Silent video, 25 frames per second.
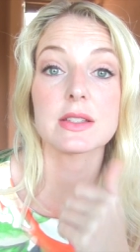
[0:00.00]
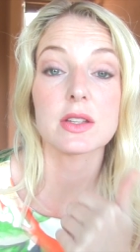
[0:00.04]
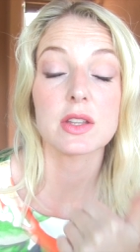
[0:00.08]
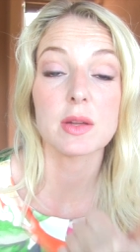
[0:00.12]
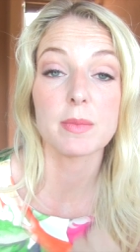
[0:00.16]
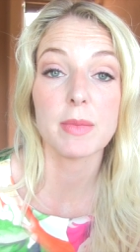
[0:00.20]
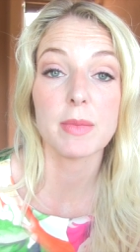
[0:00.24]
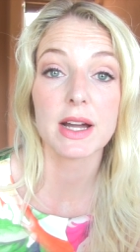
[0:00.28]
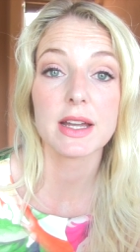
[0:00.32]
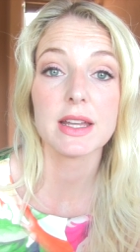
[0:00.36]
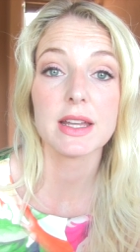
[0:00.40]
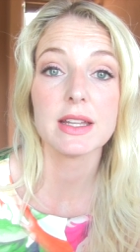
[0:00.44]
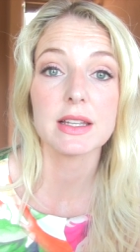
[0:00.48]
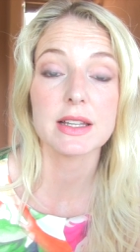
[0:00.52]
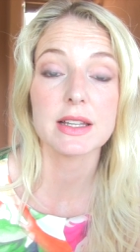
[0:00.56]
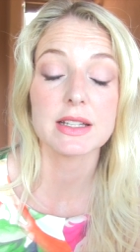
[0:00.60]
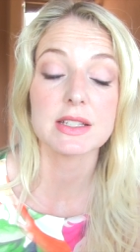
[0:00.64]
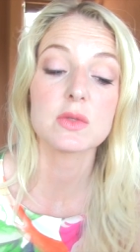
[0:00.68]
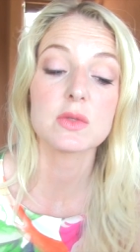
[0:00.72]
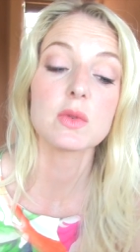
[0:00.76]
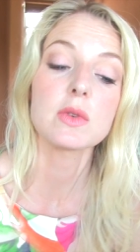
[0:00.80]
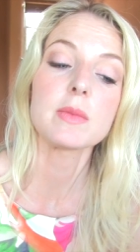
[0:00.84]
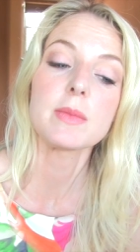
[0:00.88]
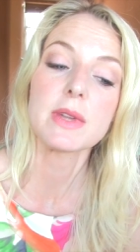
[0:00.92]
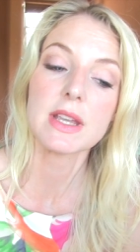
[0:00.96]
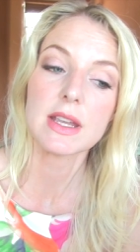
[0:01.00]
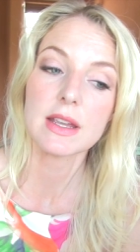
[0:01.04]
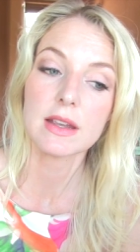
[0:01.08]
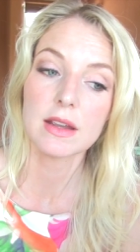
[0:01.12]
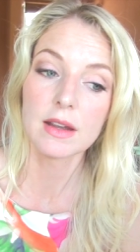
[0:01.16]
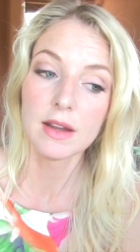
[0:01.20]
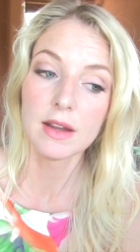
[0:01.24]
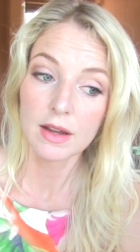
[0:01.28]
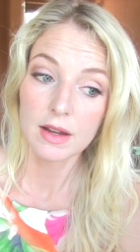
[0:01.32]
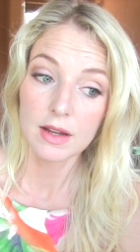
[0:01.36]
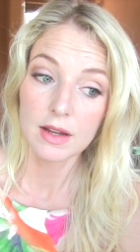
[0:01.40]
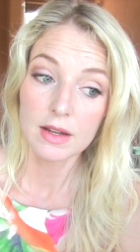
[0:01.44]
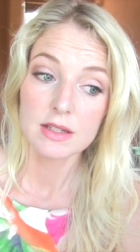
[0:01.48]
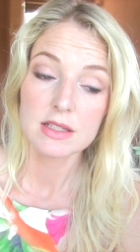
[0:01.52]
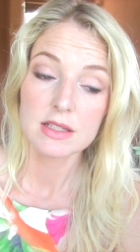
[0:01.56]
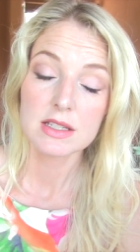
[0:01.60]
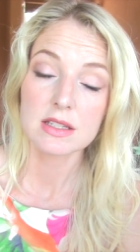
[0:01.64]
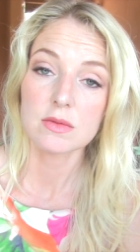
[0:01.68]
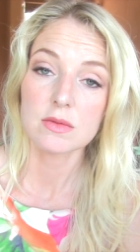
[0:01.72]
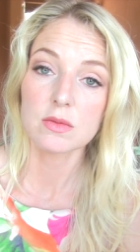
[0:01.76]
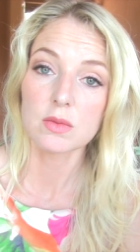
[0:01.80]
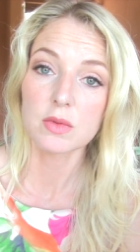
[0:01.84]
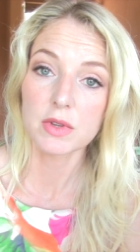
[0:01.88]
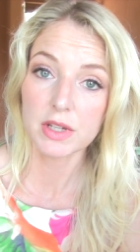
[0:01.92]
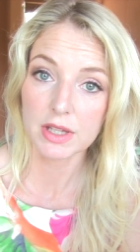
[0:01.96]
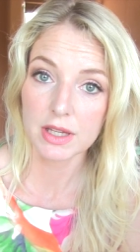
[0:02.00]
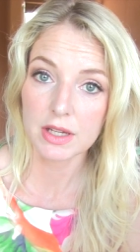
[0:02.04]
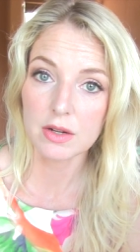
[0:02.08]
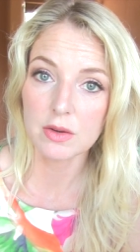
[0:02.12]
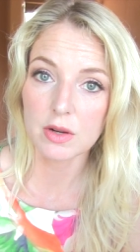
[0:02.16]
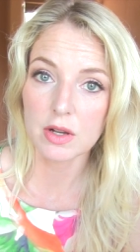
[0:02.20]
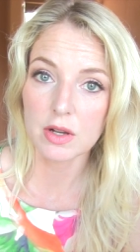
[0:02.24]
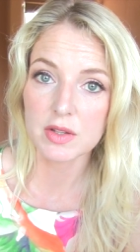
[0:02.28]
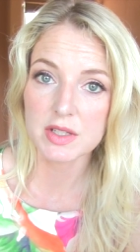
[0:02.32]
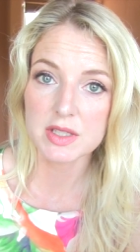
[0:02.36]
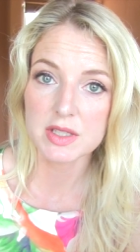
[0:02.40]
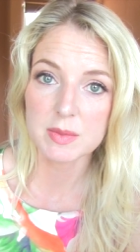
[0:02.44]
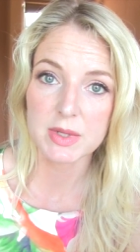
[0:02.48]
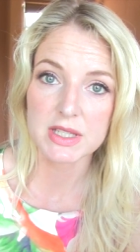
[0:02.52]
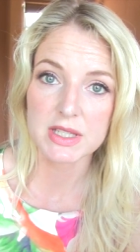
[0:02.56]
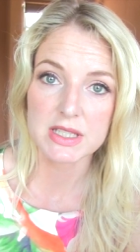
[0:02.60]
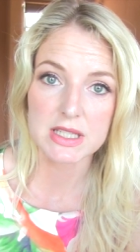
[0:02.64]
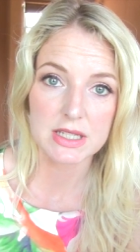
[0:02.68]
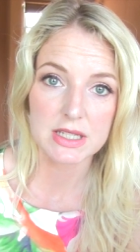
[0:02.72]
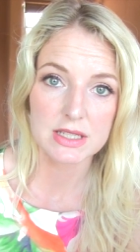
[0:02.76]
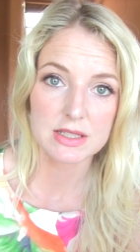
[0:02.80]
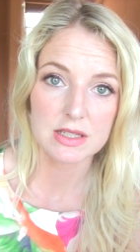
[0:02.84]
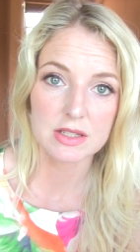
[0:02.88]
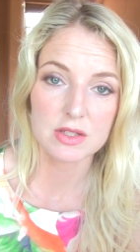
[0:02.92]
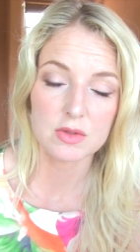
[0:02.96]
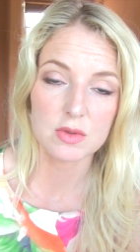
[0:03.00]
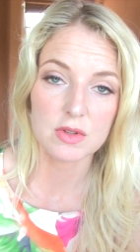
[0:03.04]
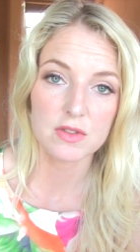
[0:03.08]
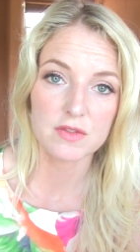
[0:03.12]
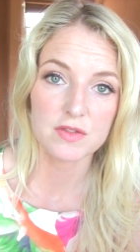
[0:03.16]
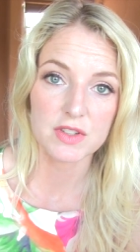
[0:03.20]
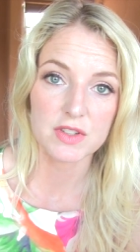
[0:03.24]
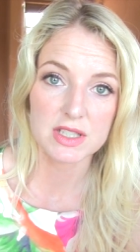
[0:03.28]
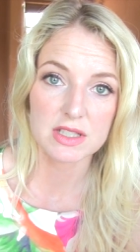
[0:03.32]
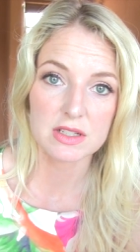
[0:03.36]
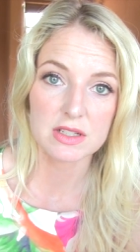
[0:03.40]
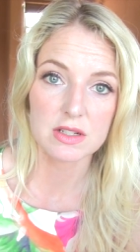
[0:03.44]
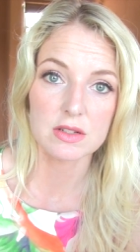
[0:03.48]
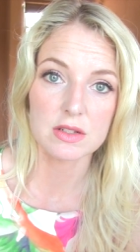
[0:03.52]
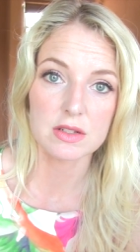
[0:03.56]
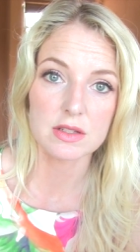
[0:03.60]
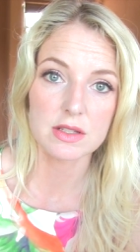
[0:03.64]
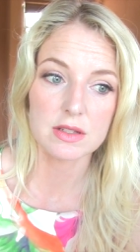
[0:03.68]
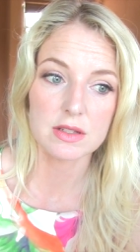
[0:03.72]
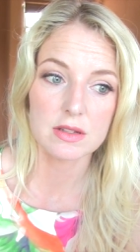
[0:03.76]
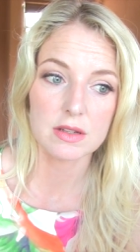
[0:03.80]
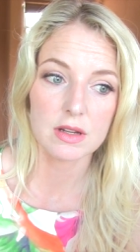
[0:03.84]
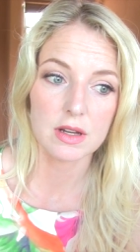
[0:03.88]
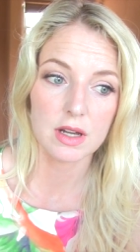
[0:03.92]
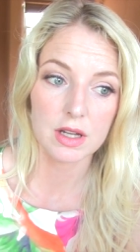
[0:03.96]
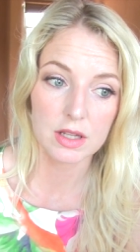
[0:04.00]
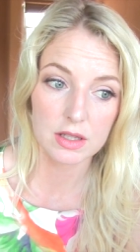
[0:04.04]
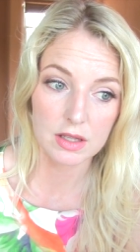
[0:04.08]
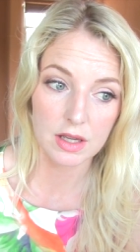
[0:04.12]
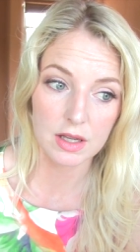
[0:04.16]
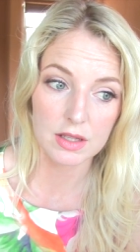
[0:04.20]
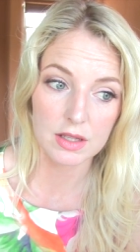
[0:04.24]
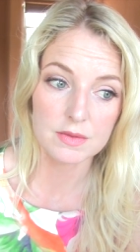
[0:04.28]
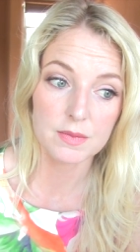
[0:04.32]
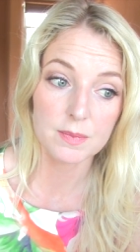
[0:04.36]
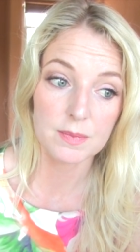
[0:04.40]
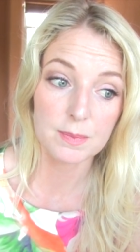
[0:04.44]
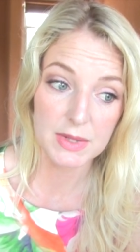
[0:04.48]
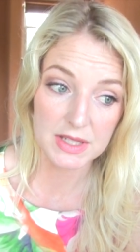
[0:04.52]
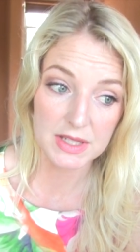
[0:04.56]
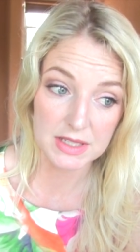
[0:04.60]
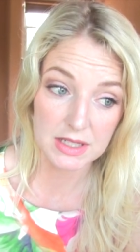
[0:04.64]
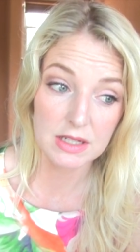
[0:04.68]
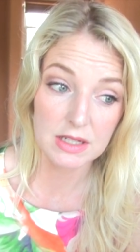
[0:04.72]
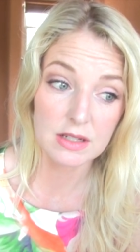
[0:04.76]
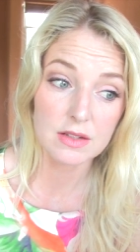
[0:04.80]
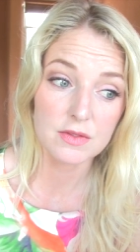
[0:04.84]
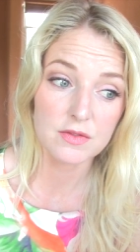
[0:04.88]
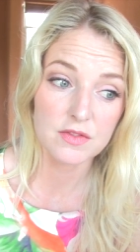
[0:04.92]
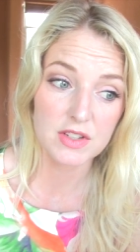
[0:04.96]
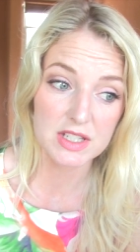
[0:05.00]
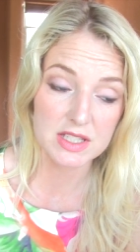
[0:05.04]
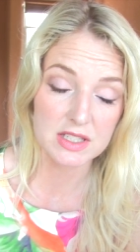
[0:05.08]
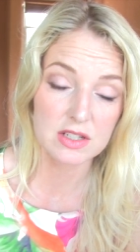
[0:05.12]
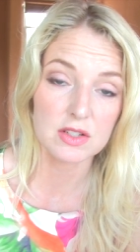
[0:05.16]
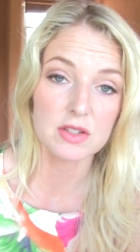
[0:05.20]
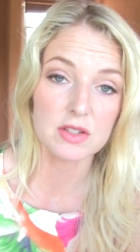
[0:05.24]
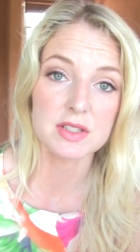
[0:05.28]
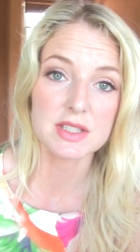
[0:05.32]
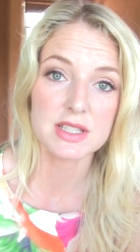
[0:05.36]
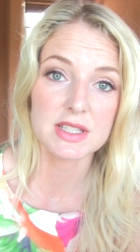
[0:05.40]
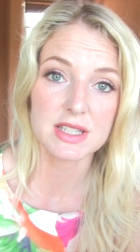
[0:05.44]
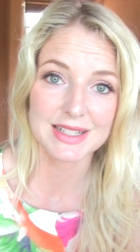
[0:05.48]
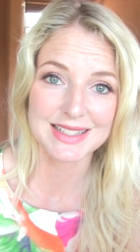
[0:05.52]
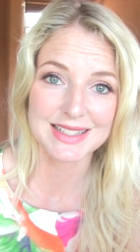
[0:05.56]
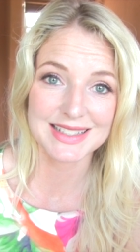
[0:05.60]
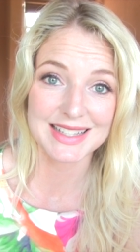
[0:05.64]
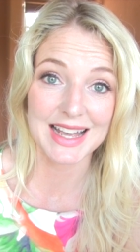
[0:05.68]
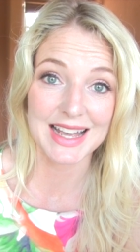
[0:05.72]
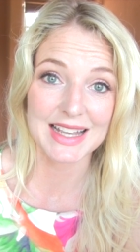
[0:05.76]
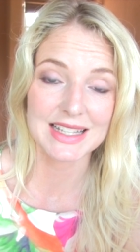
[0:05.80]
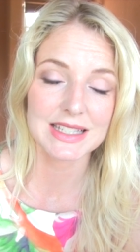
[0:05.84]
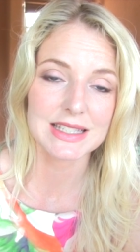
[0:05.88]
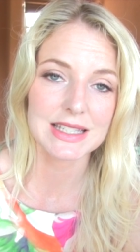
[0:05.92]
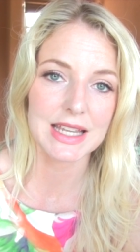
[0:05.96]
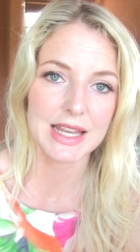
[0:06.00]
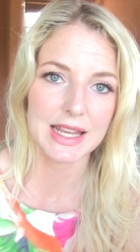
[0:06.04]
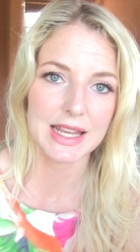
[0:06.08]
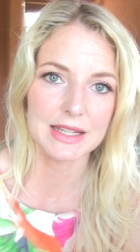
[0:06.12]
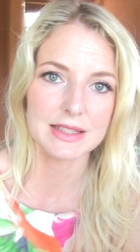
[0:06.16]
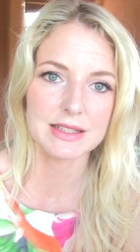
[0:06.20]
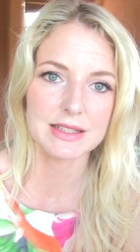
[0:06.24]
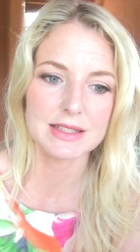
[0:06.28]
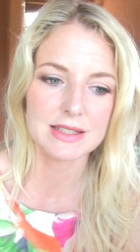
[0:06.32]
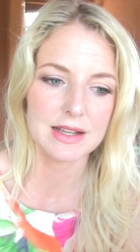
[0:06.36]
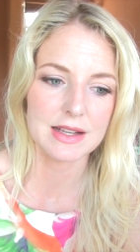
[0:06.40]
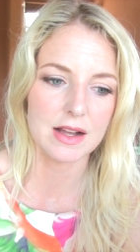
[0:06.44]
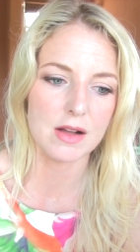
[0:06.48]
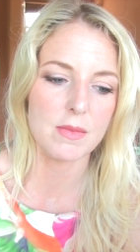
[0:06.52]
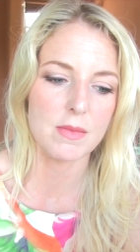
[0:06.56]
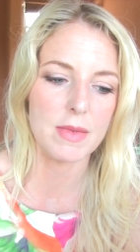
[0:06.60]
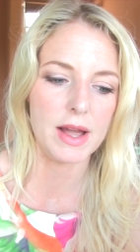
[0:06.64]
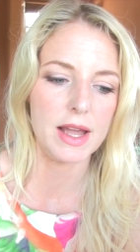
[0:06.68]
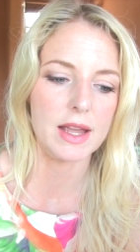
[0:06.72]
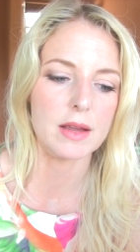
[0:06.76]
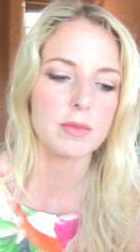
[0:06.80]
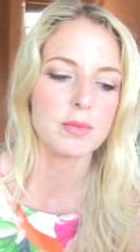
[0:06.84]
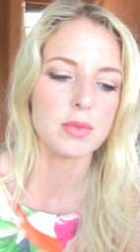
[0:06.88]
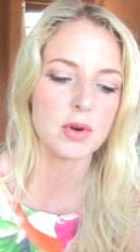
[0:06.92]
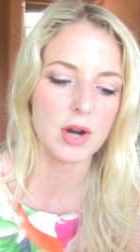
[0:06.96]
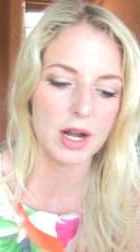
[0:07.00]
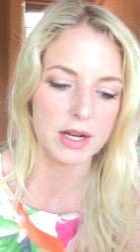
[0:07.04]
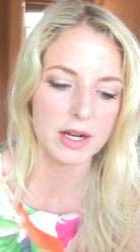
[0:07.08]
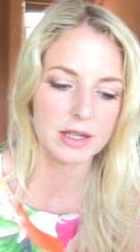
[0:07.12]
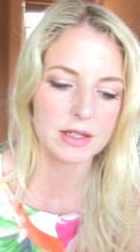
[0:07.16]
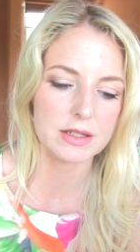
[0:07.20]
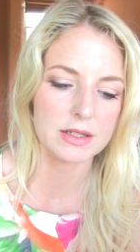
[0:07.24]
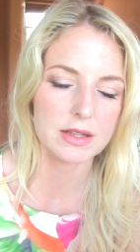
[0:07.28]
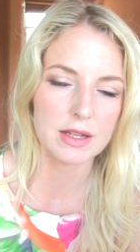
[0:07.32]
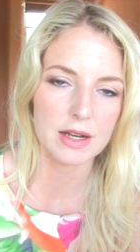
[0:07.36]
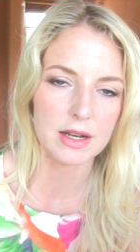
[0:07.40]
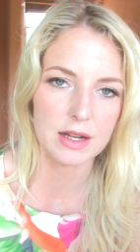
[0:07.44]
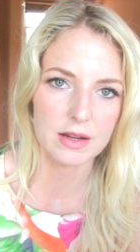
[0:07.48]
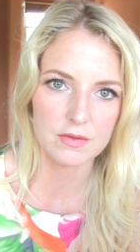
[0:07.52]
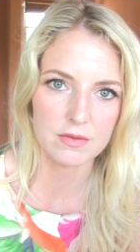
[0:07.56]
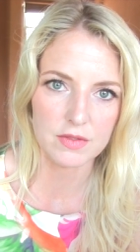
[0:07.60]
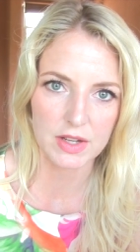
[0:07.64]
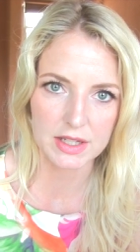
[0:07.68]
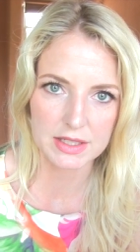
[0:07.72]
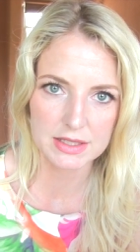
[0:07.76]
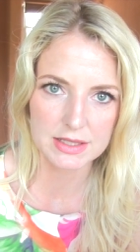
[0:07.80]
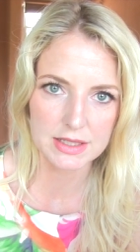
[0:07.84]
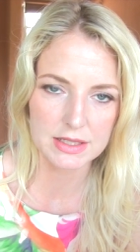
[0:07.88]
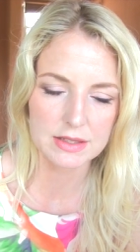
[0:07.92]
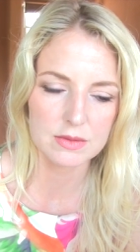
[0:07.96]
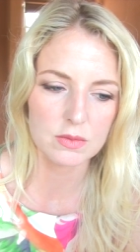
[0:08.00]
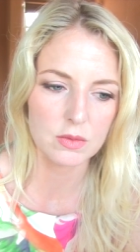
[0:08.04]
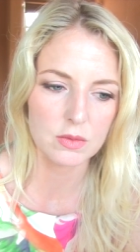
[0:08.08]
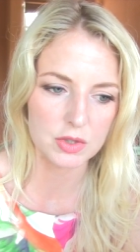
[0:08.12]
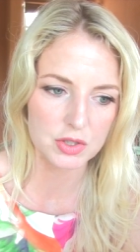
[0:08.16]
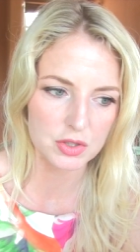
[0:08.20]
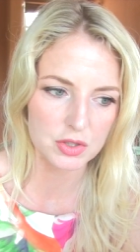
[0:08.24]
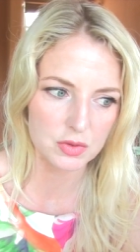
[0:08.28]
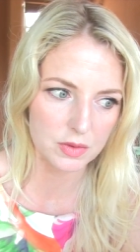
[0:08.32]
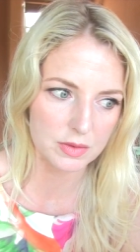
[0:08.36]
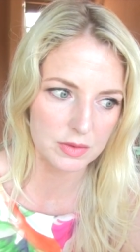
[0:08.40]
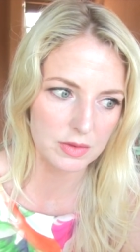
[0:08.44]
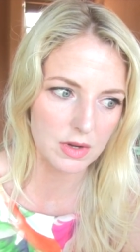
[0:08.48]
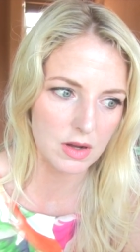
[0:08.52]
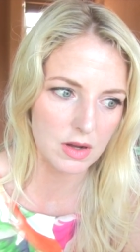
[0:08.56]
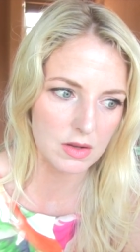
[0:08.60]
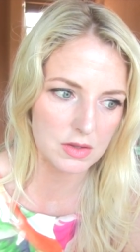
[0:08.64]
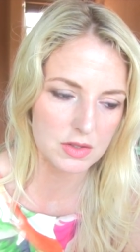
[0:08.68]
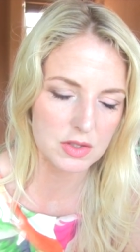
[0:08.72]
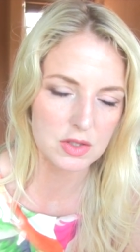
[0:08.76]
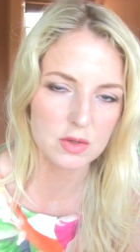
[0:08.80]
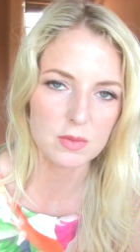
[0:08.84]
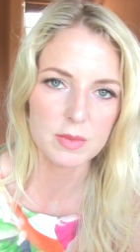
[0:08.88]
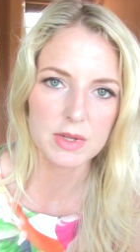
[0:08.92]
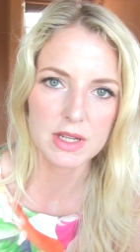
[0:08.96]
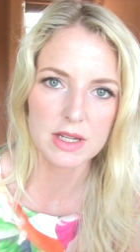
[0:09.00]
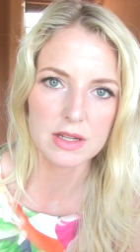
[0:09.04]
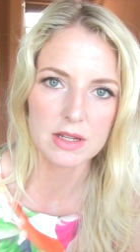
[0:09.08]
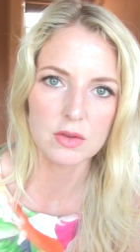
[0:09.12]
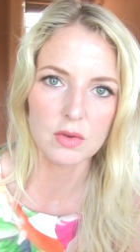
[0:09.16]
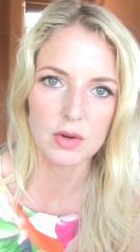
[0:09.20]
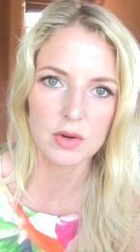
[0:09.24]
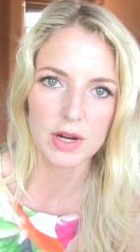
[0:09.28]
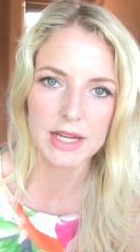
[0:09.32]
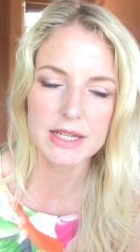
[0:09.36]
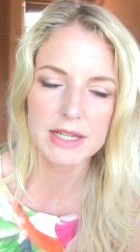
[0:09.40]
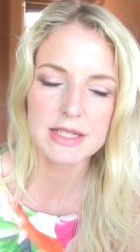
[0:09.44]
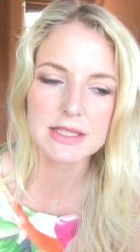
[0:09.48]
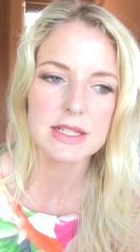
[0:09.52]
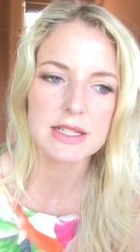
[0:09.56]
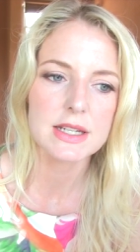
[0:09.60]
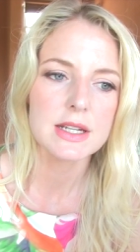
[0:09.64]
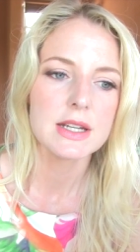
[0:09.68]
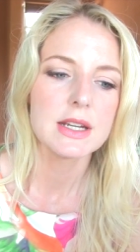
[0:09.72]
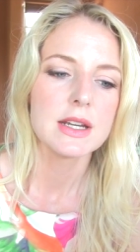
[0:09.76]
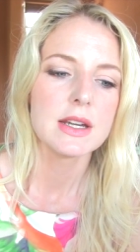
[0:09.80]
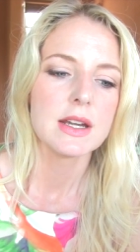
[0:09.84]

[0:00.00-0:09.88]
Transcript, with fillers: So the bucket list would be to really grow this business into a fiscal a big fiscal success and sell my product that I invented, which would also be great.